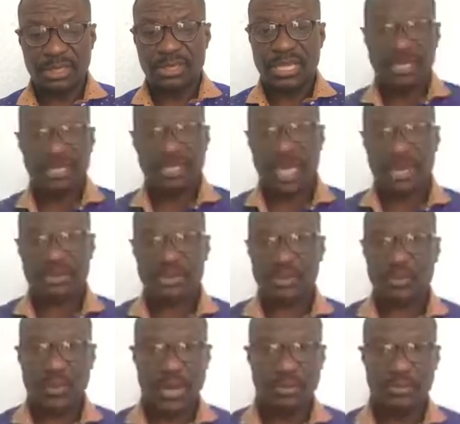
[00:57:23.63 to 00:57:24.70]
ten
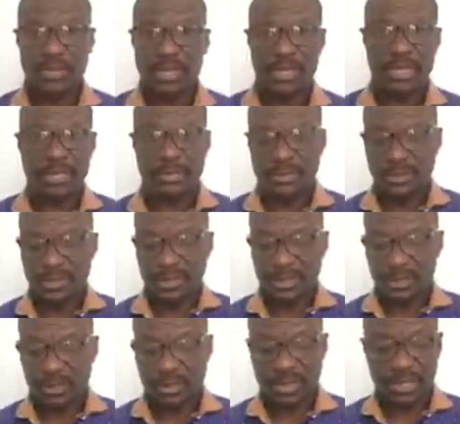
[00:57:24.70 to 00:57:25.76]
thousand dollars, one million
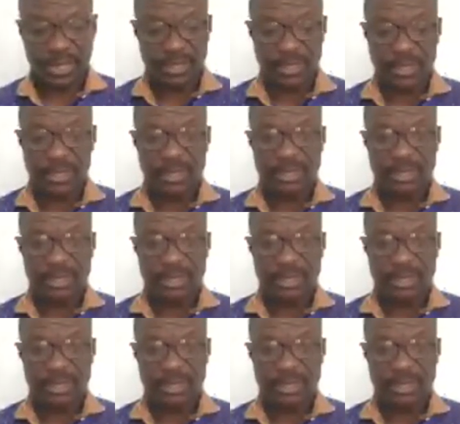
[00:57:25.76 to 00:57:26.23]
dollars. Okay.